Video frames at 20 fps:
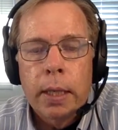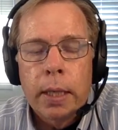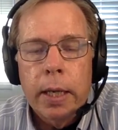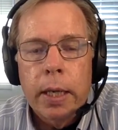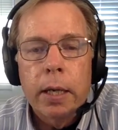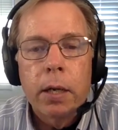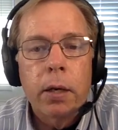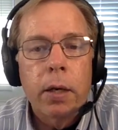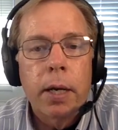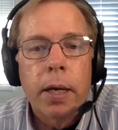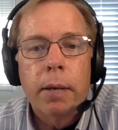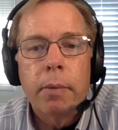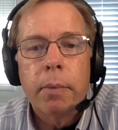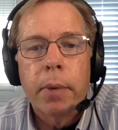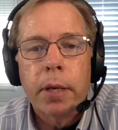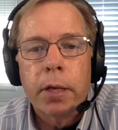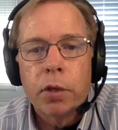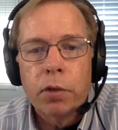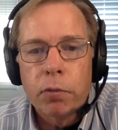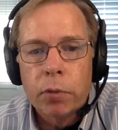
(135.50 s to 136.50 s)

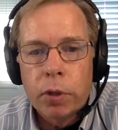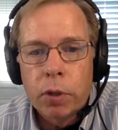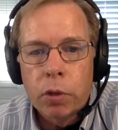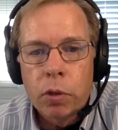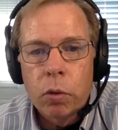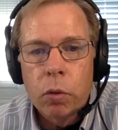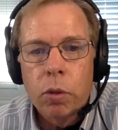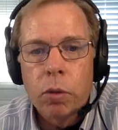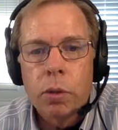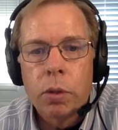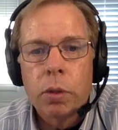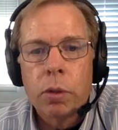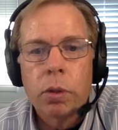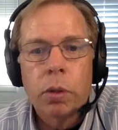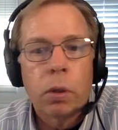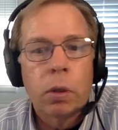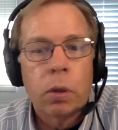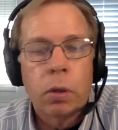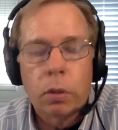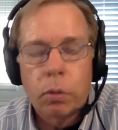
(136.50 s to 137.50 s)
internet-based resources
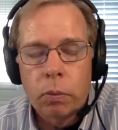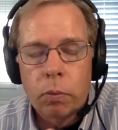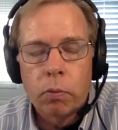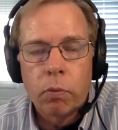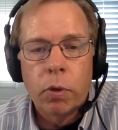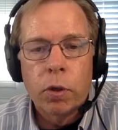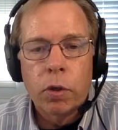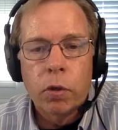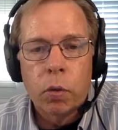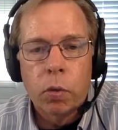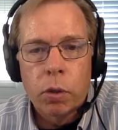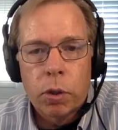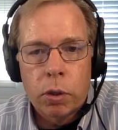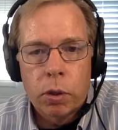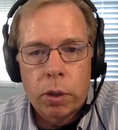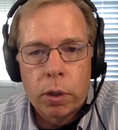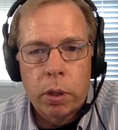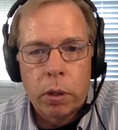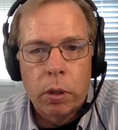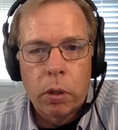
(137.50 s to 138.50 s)
or
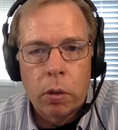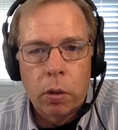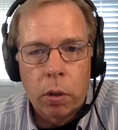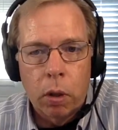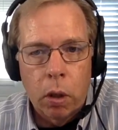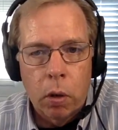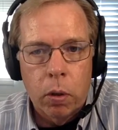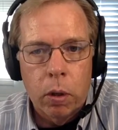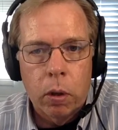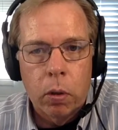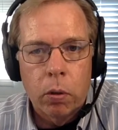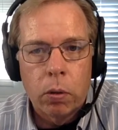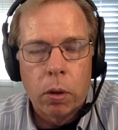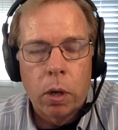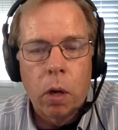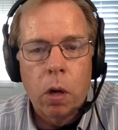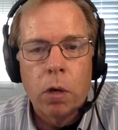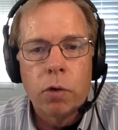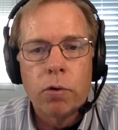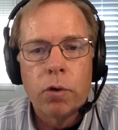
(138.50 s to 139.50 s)
resources that are loaded on
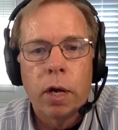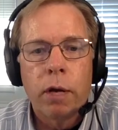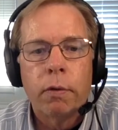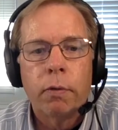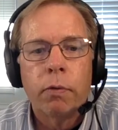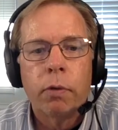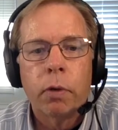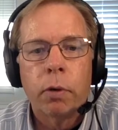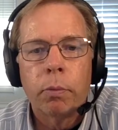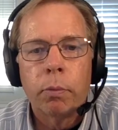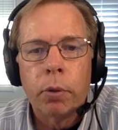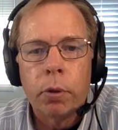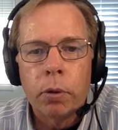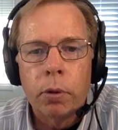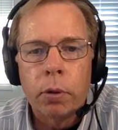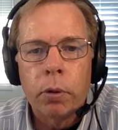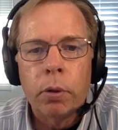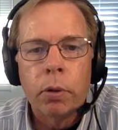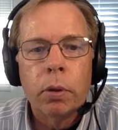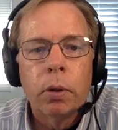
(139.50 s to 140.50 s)
the hard drive of your
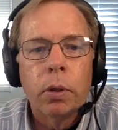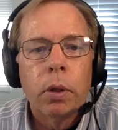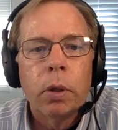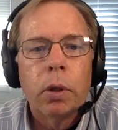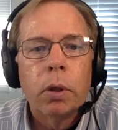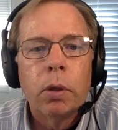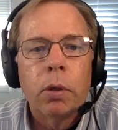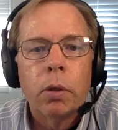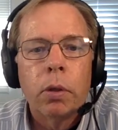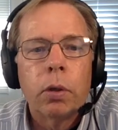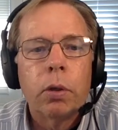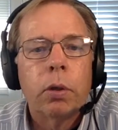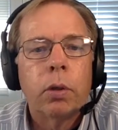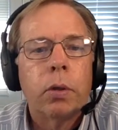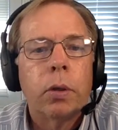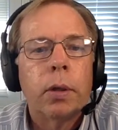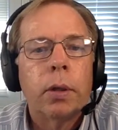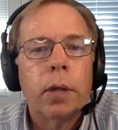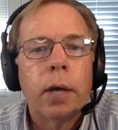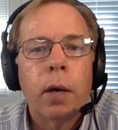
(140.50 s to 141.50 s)
computer, you could
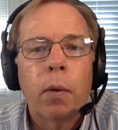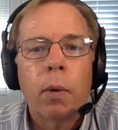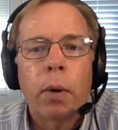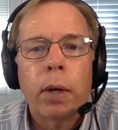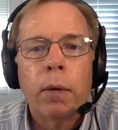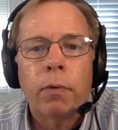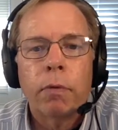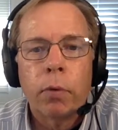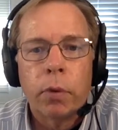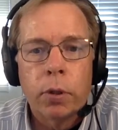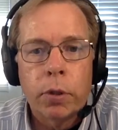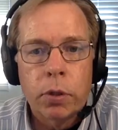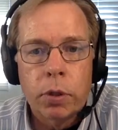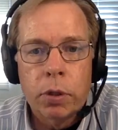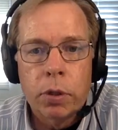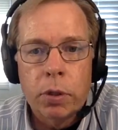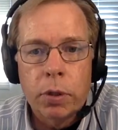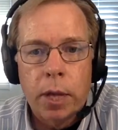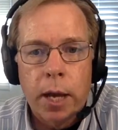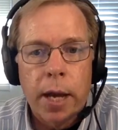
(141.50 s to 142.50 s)
do it that way. For
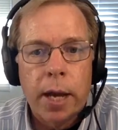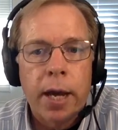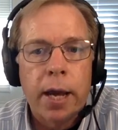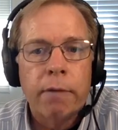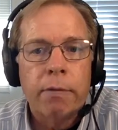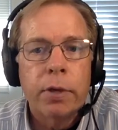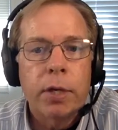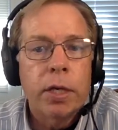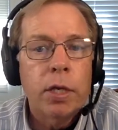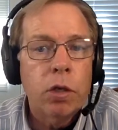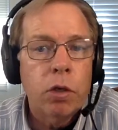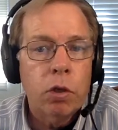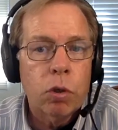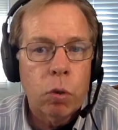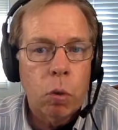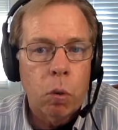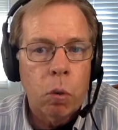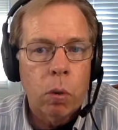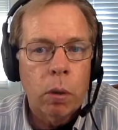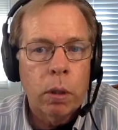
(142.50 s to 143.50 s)
instance, I have
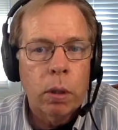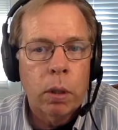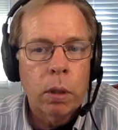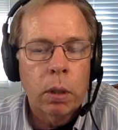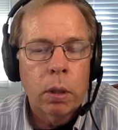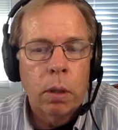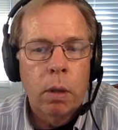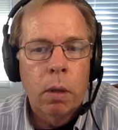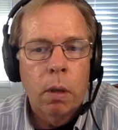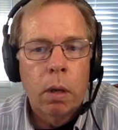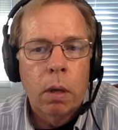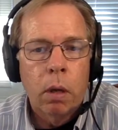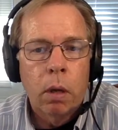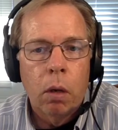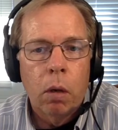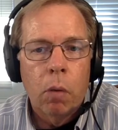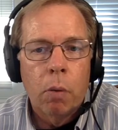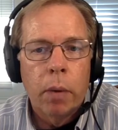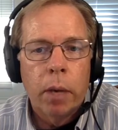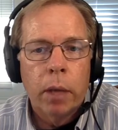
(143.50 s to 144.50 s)
eSword
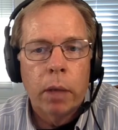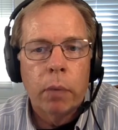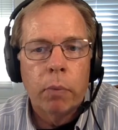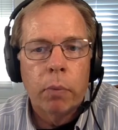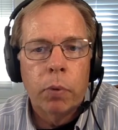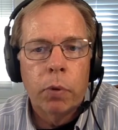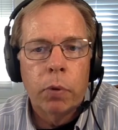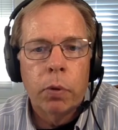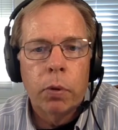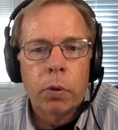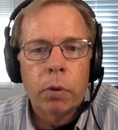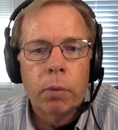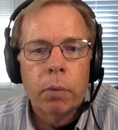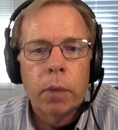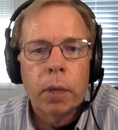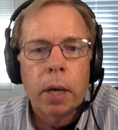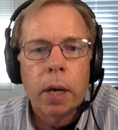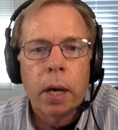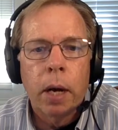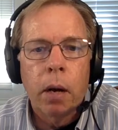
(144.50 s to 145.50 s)
on my computer,
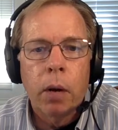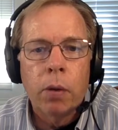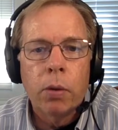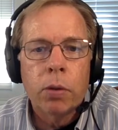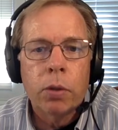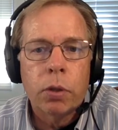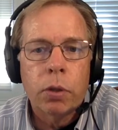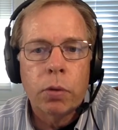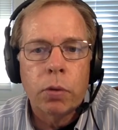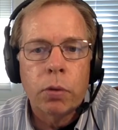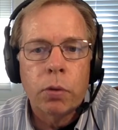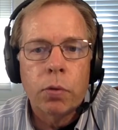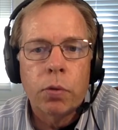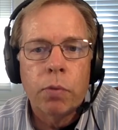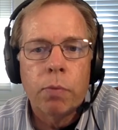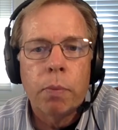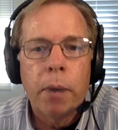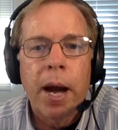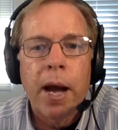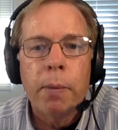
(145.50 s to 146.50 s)
but I also use
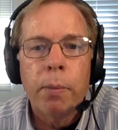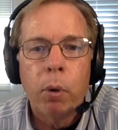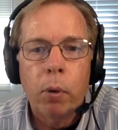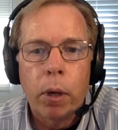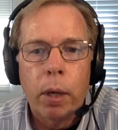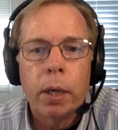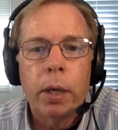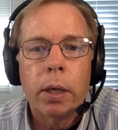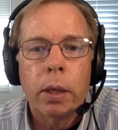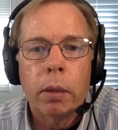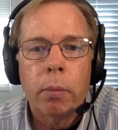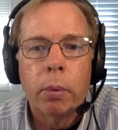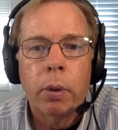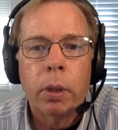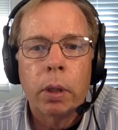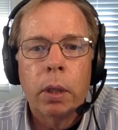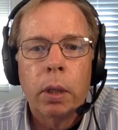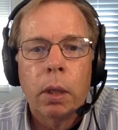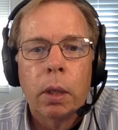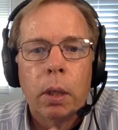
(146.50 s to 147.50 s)
Bible Hub
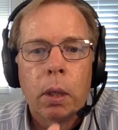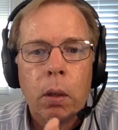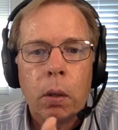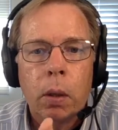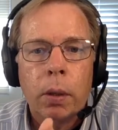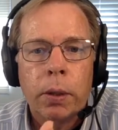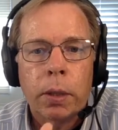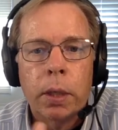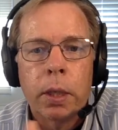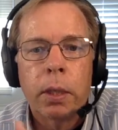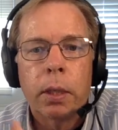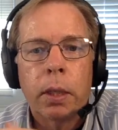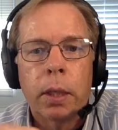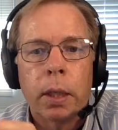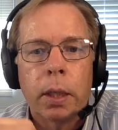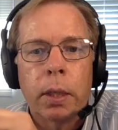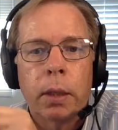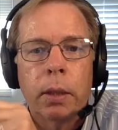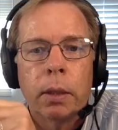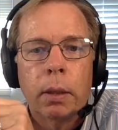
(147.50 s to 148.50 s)
on the
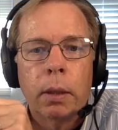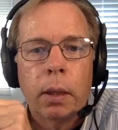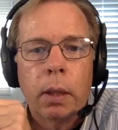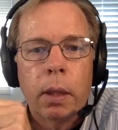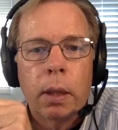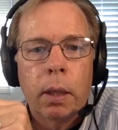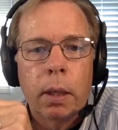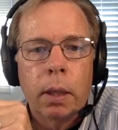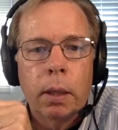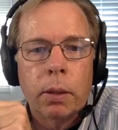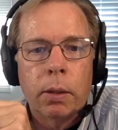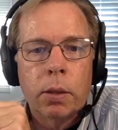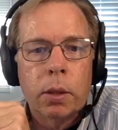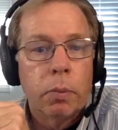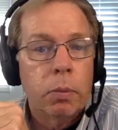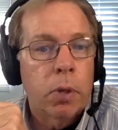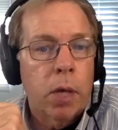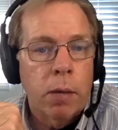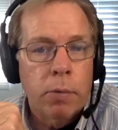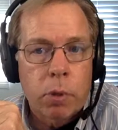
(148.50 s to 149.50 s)
internet, and
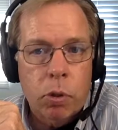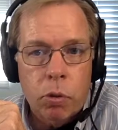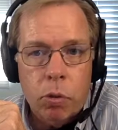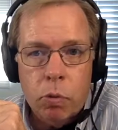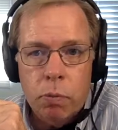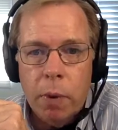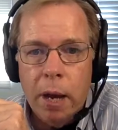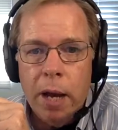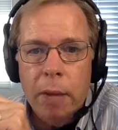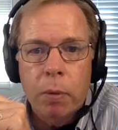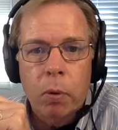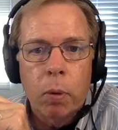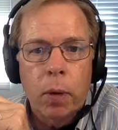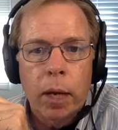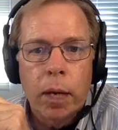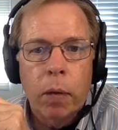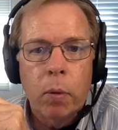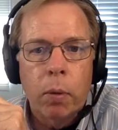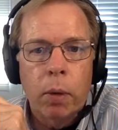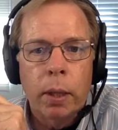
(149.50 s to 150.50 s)
sometimes I use Bible
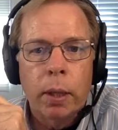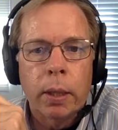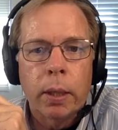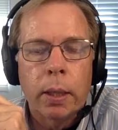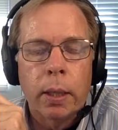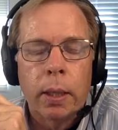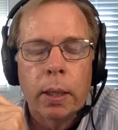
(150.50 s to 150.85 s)
Gateway.